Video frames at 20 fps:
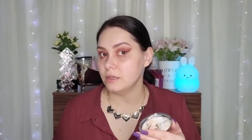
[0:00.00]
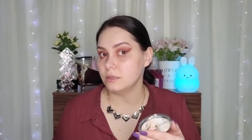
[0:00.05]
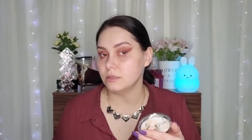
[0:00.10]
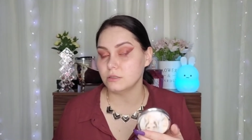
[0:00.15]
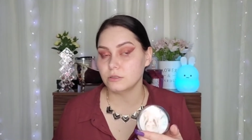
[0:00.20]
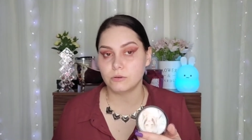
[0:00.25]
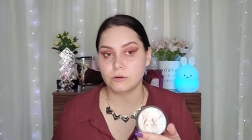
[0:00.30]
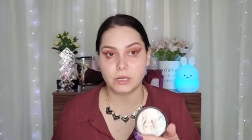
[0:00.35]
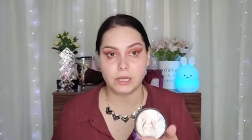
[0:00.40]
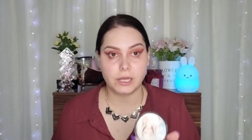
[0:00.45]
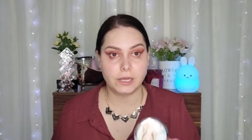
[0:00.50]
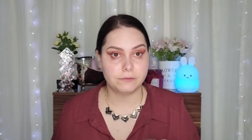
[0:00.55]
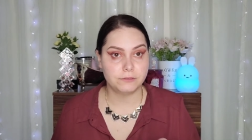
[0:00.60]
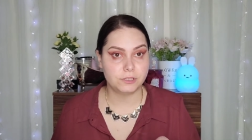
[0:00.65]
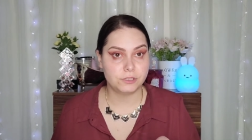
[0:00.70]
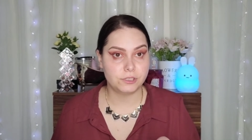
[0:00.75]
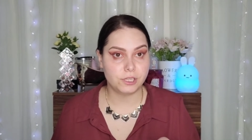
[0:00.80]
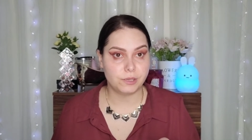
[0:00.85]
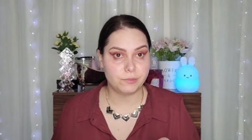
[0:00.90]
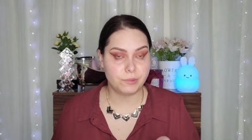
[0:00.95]
so I have the
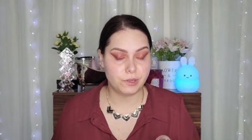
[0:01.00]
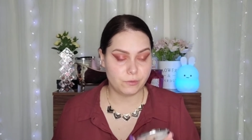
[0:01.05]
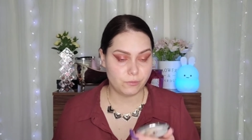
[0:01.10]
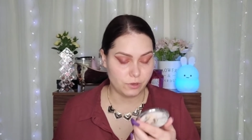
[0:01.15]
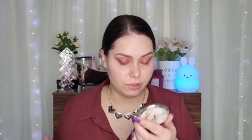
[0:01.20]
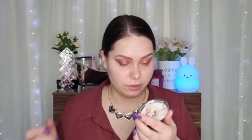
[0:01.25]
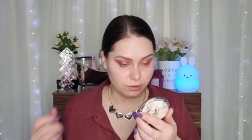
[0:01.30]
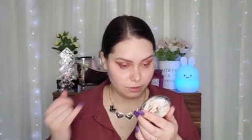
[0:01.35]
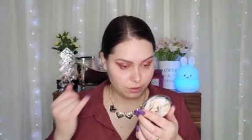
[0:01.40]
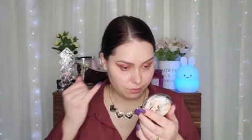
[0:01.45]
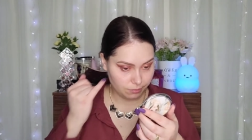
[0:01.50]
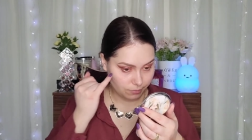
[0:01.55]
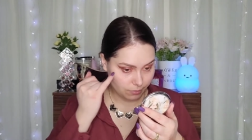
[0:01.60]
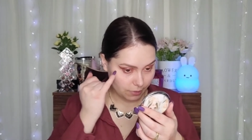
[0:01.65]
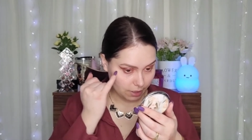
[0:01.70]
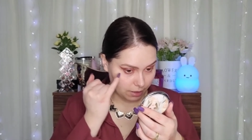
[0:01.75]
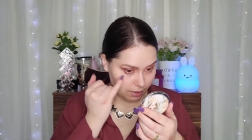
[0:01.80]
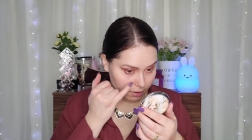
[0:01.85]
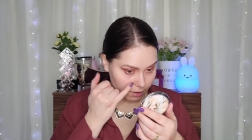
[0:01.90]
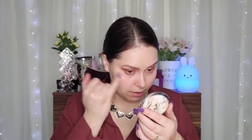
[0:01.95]
shape I want
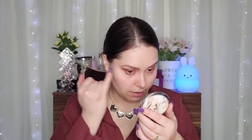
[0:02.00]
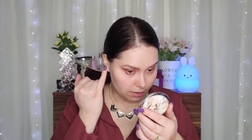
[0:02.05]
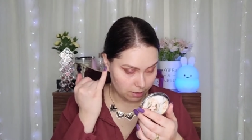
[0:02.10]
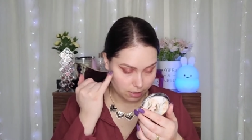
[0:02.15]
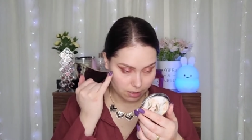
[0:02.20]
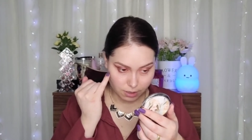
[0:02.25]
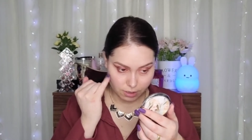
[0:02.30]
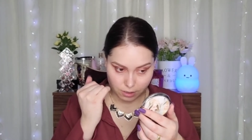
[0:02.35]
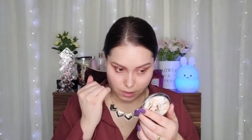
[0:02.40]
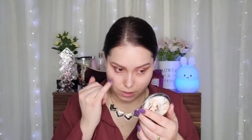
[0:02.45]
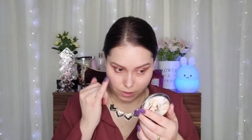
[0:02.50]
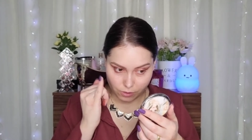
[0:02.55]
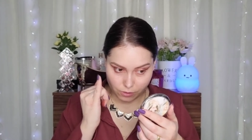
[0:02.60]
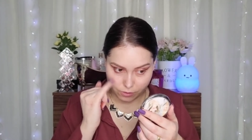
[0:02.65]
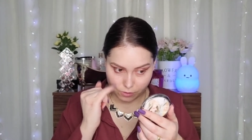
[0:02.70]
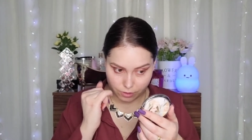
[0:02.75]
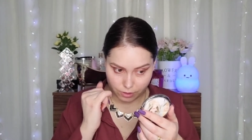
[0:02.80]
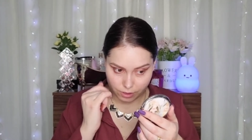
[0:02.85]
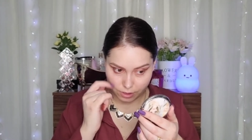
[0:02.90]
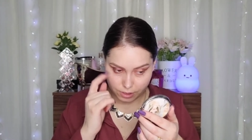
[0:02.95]

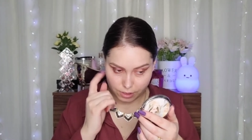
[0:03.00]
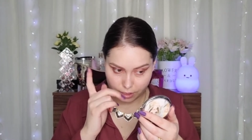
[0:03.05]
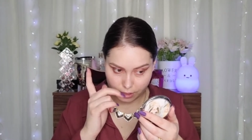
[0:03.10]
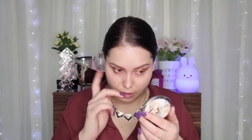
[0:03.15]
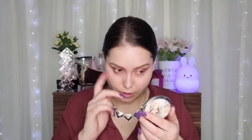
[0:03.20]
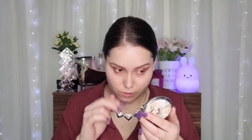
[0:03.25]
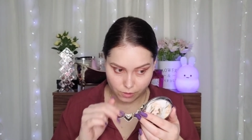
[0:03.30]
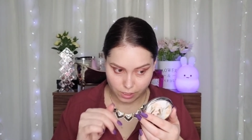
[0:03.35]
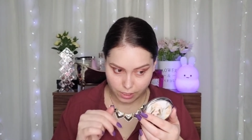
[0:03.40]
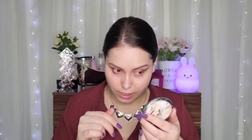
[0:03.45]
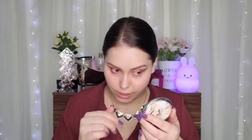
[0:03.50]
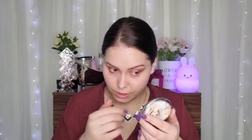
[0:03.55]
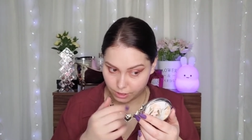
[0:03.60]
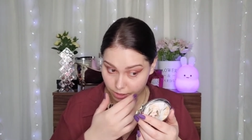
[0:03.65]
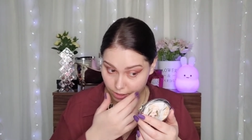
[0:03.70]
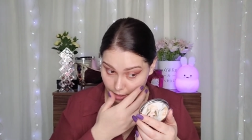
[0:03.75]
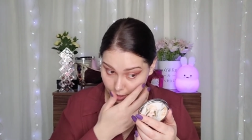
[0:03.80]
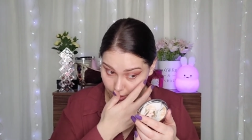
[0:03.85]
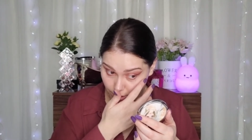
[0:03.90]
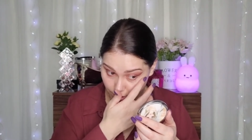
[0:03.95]
on the lower lash
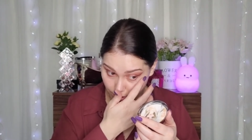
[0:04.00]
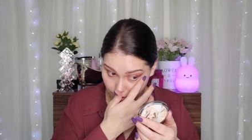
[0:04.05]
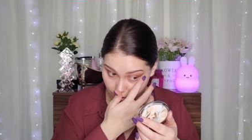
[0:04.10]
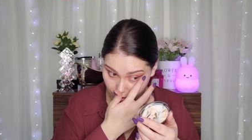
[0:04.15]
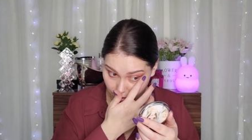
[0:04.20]
line.